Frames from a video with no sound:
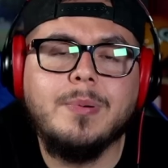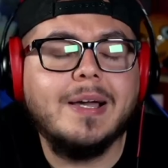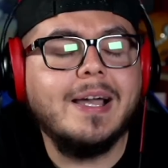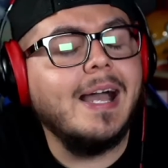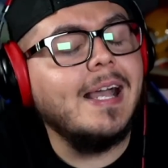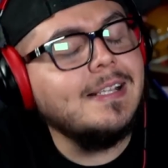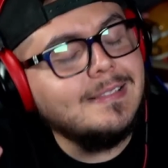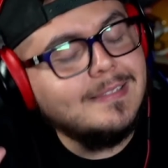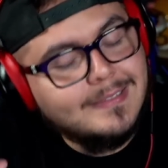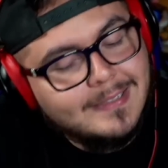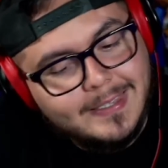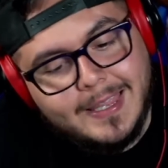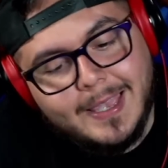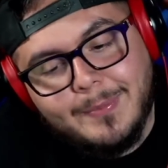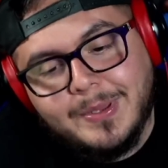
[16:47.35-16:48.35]
But
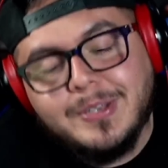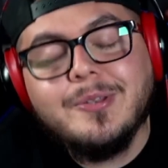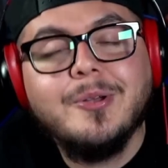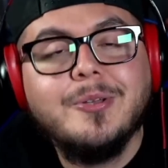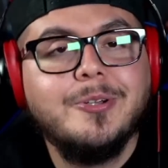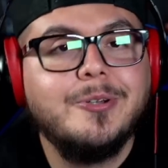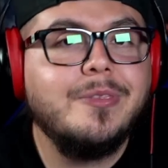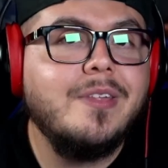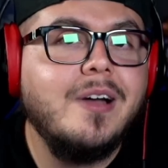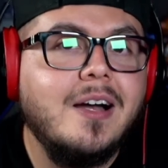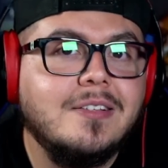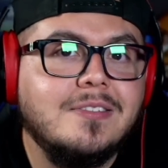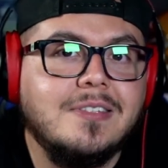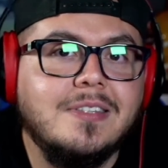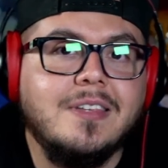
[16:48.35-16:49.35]
guys, let me know your
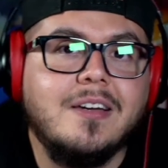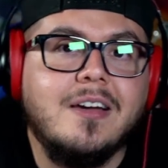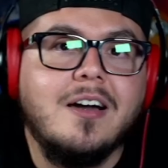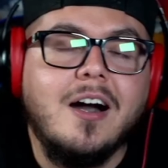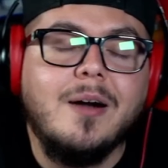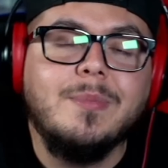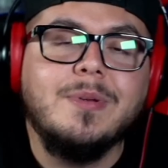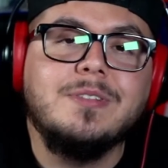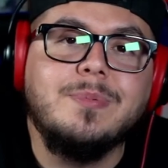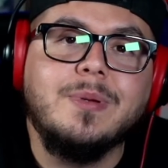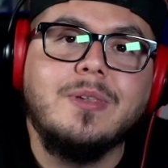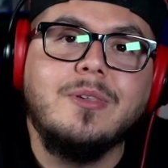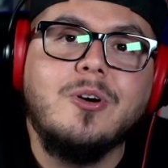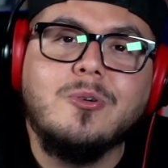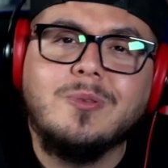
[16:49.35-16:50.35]
thoughts in the comments
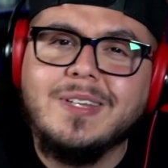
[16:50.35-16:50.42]
below.